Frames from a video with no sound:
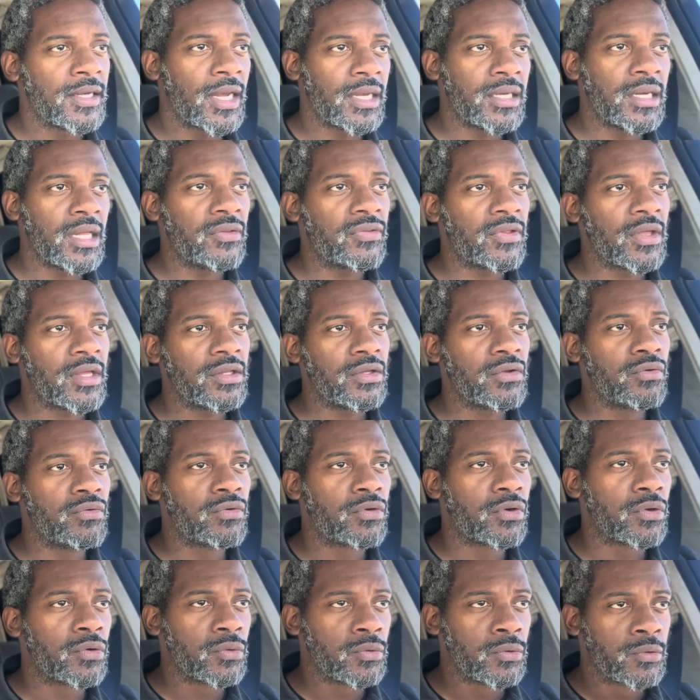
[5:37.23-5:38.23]
Anything you
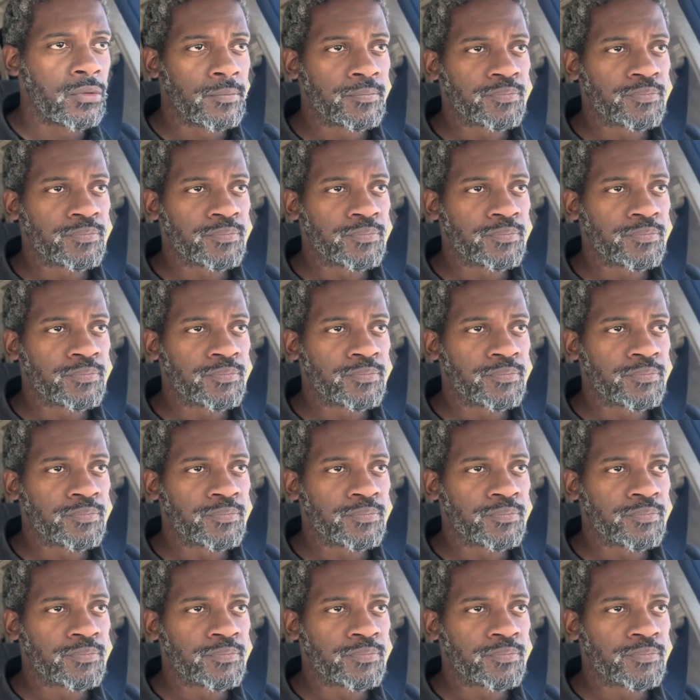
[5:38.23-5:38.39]
do